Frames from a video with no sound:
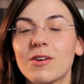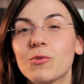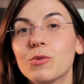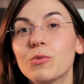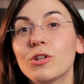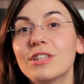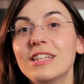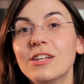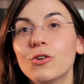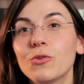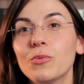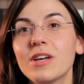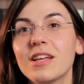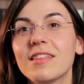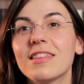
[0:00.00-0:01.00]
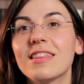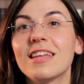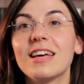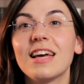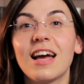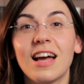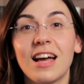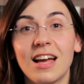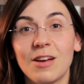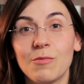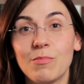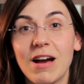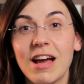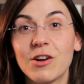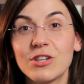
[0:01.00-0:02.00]
We will deal with
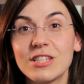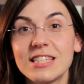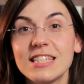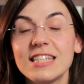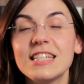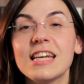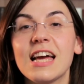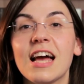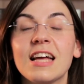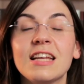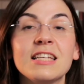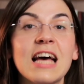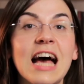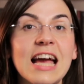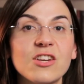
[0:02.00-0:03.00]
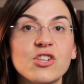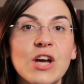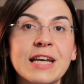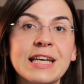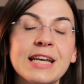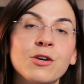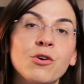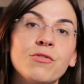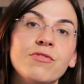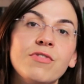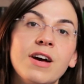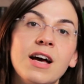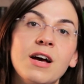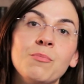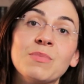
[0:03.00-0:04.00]
piracy and hijacking
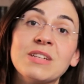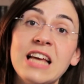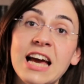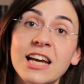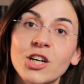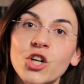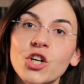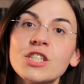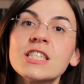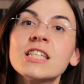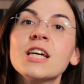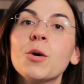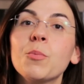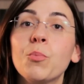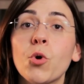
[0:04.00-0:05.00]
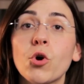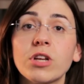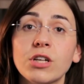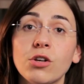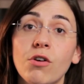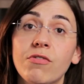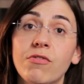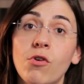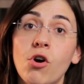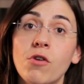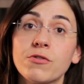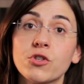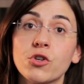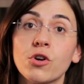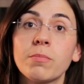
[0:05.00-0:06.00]
of tankers, boarding of
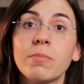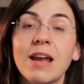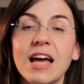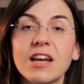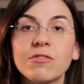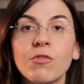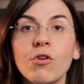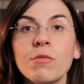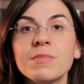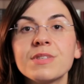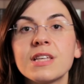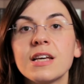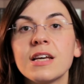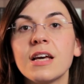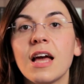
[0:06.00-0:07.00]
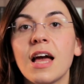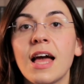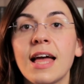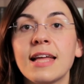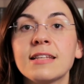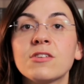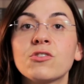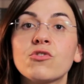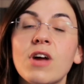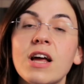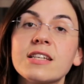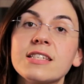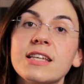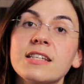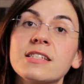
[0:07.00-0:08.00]
offshore platforms, and
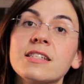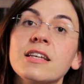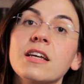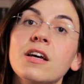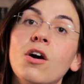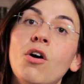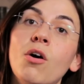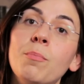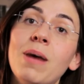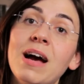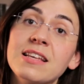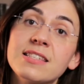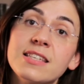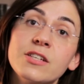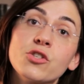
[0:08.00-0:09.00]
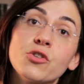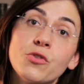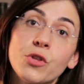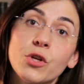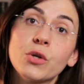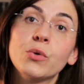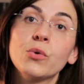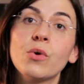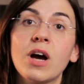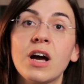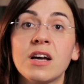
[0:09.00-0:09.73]
transit passage through